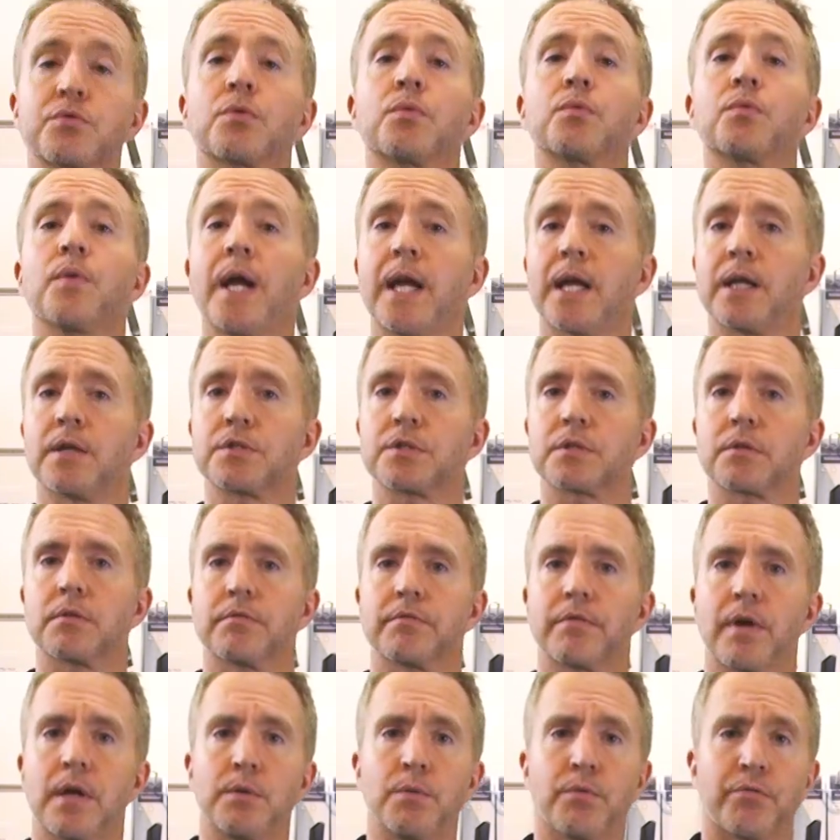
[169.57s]
will range
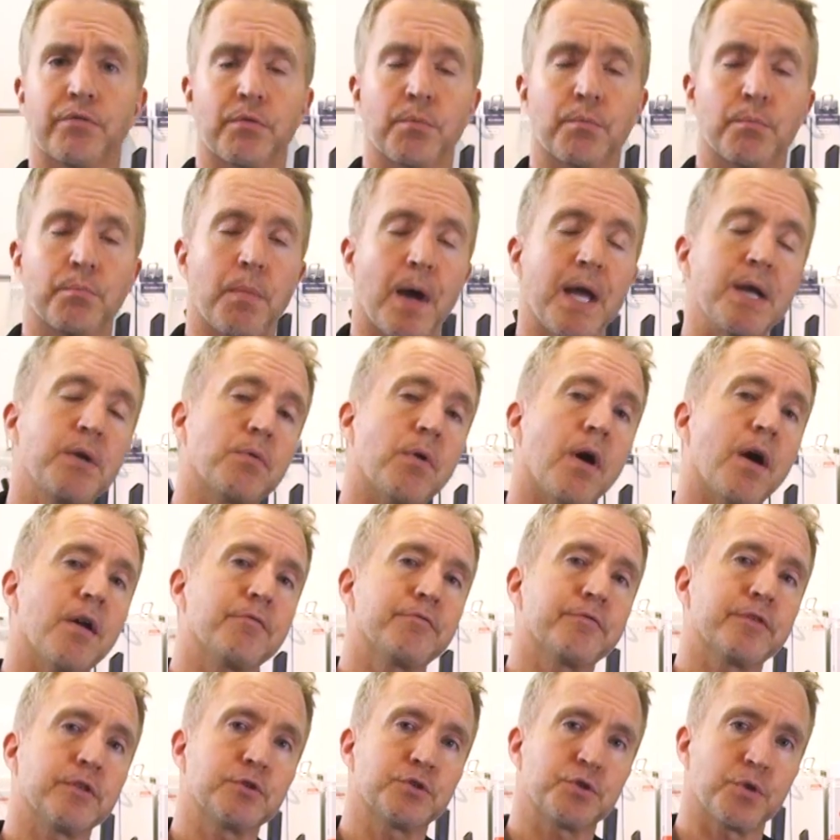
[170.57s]
for anywhere from micron
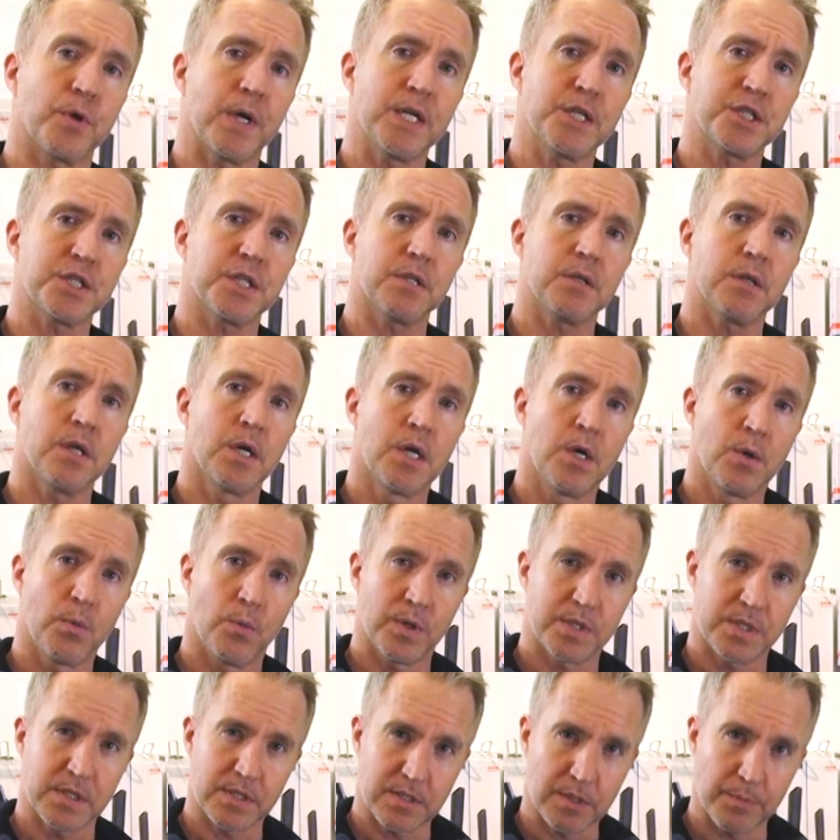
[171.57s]
filtration,
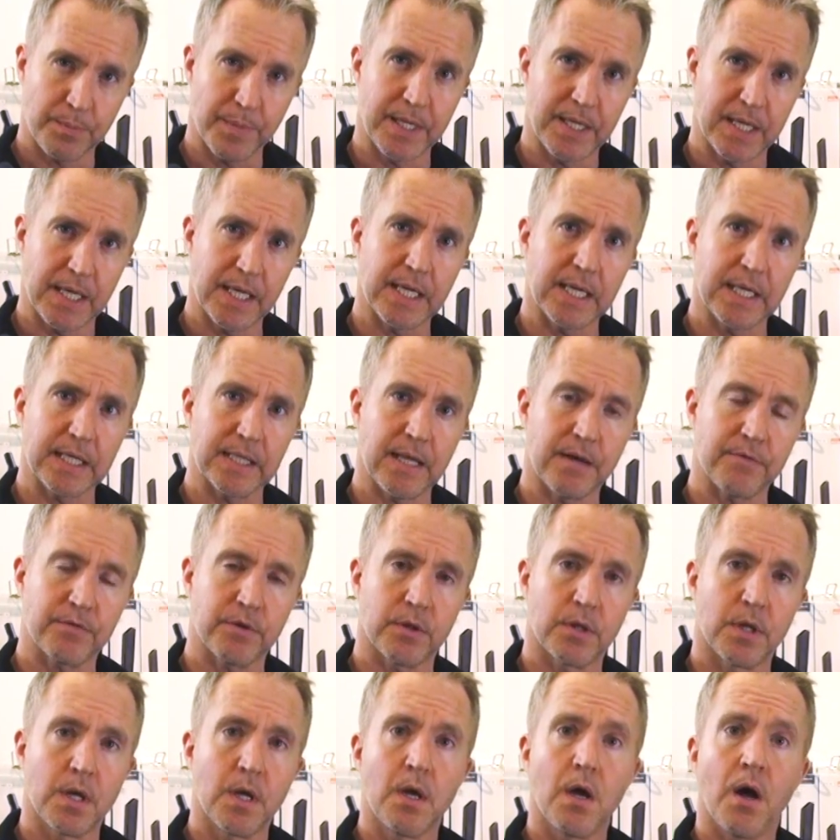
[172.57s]
which is the beginning
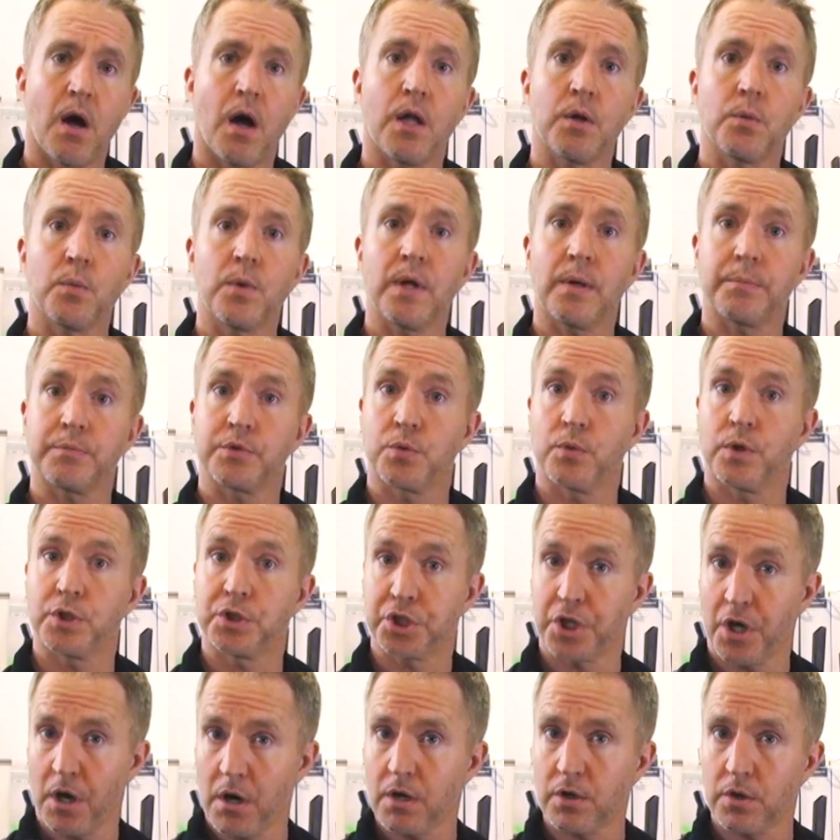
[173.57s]
level, all the way up to a
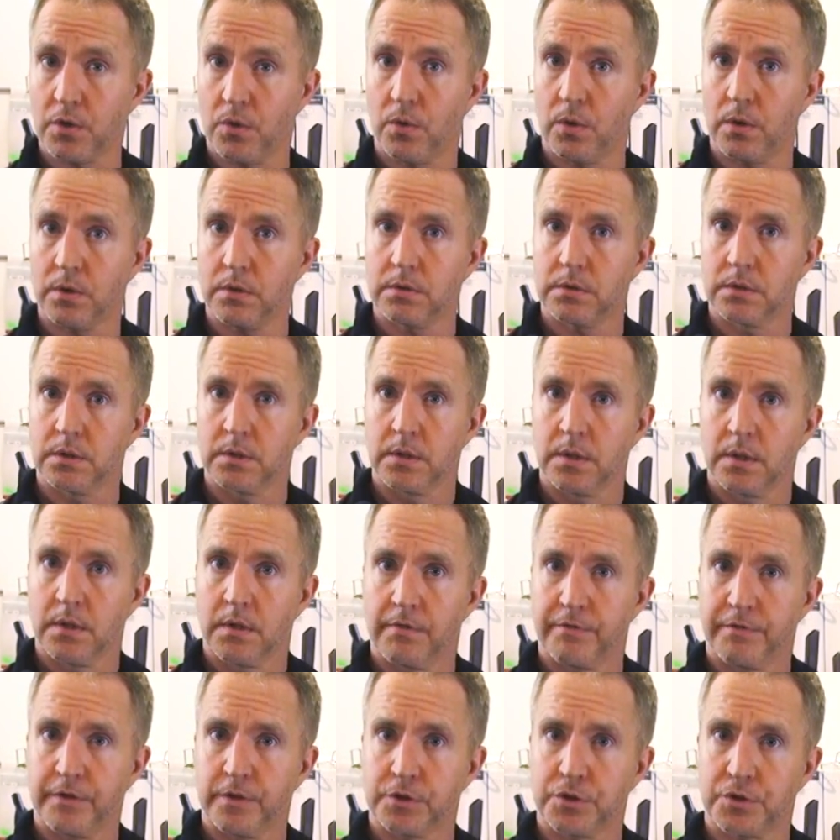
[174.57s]
charcoal
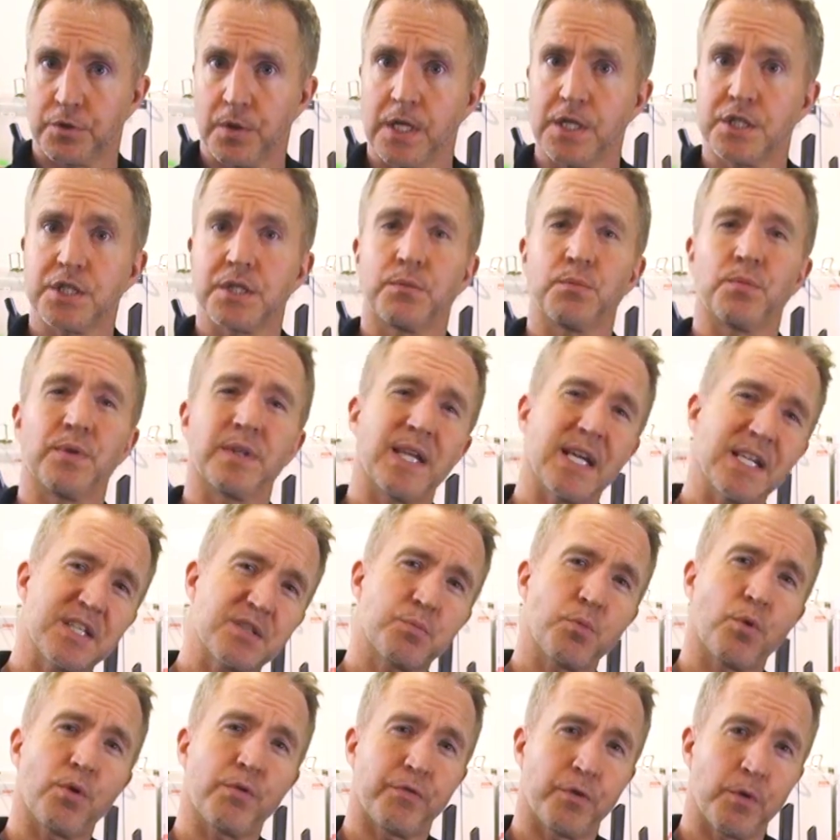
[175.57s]
filtration. Well,
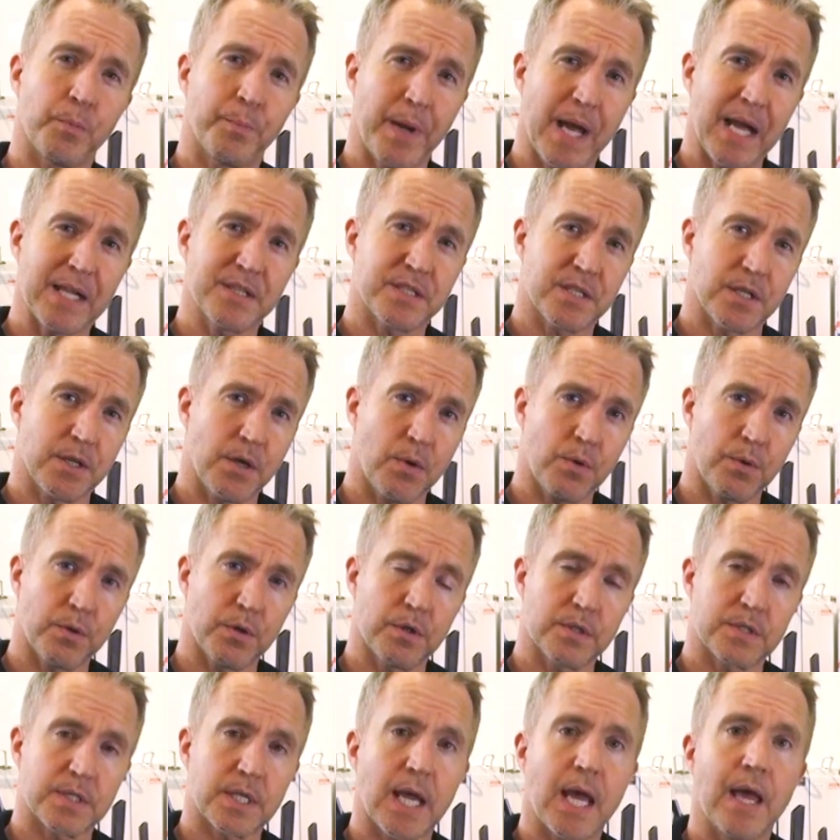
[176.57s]
that's more for pets and
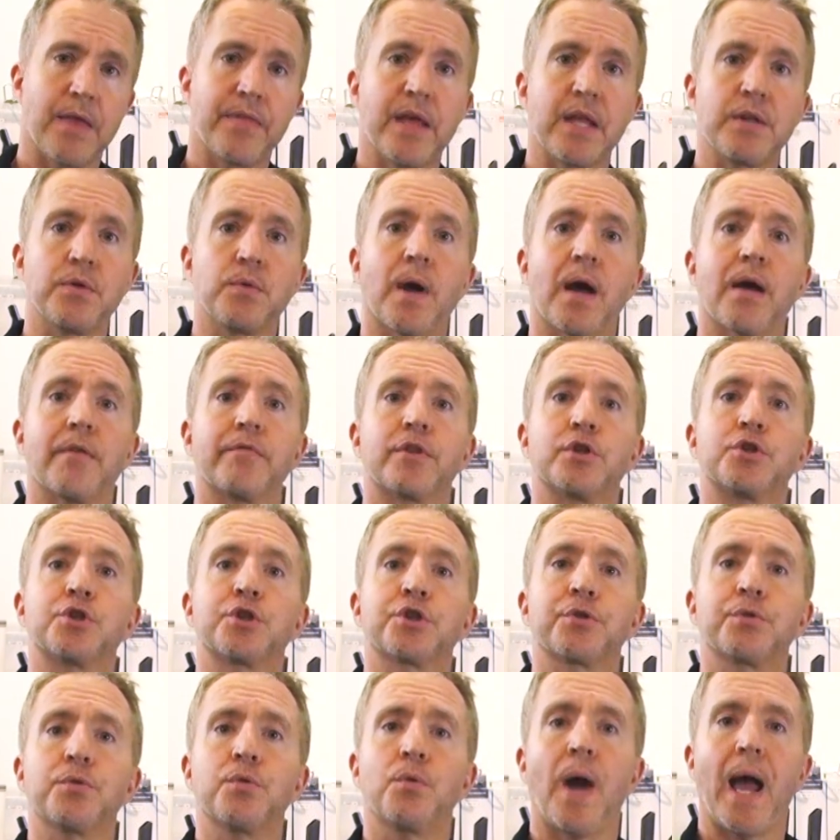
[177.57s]
odors. And then you have the
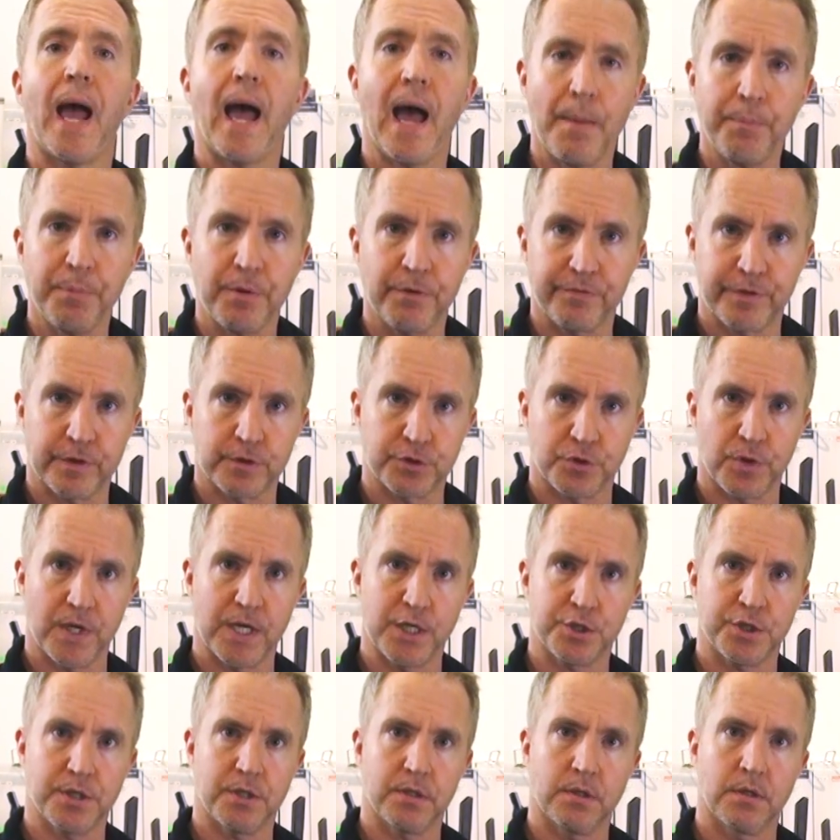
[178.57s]
true HEPA
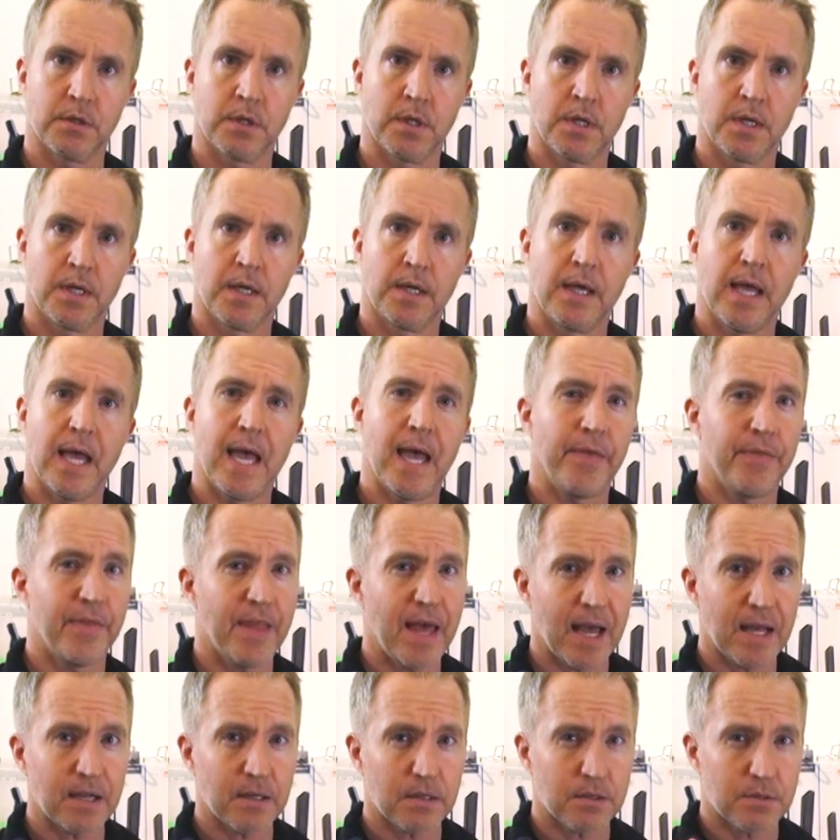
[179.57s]
filtration, and
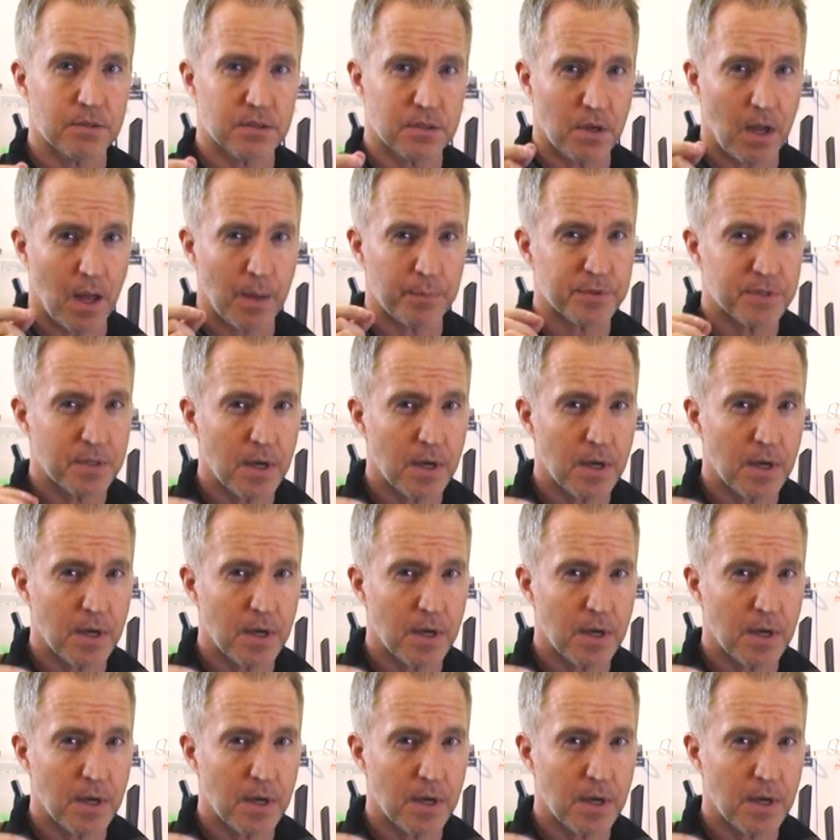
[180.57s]
that stops